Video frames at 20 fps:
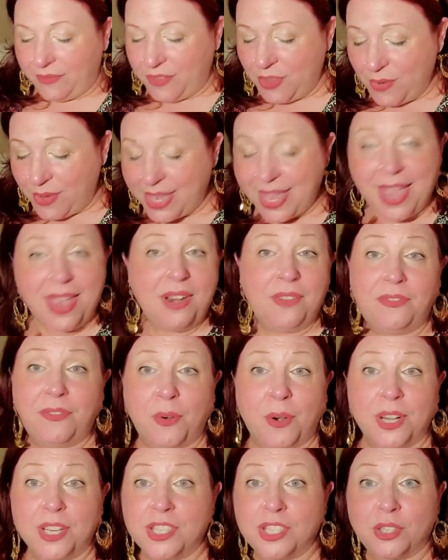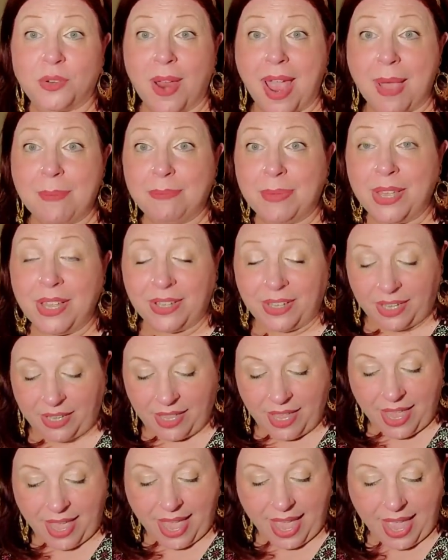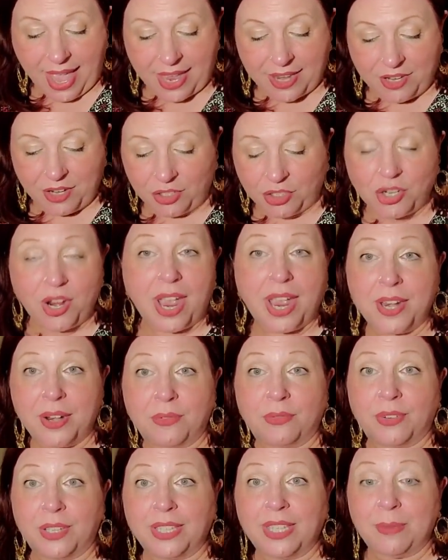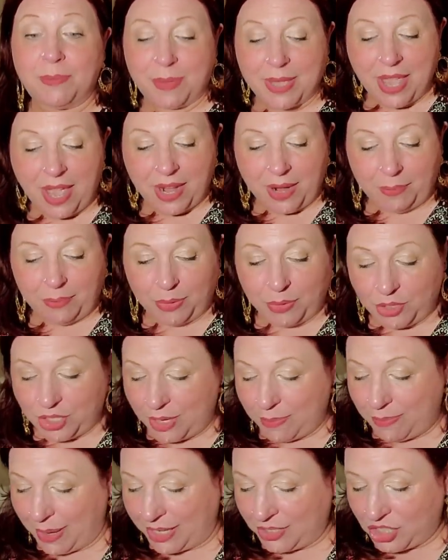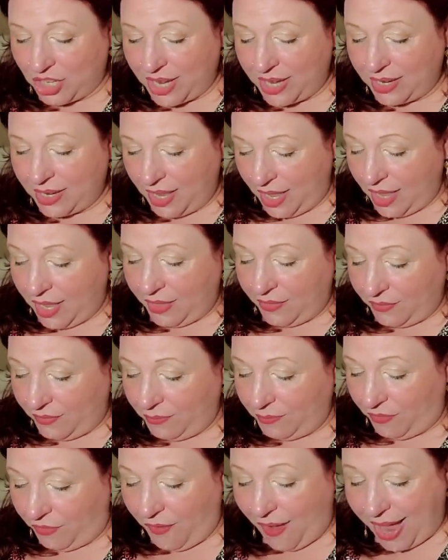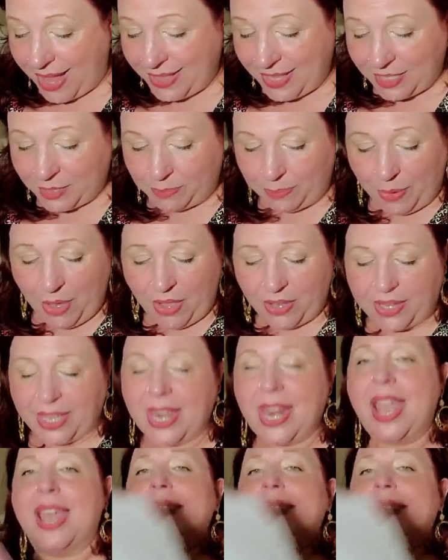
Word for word: If you can't afford a scrapbook and you're trying to really be on a bougie budget, find this book. It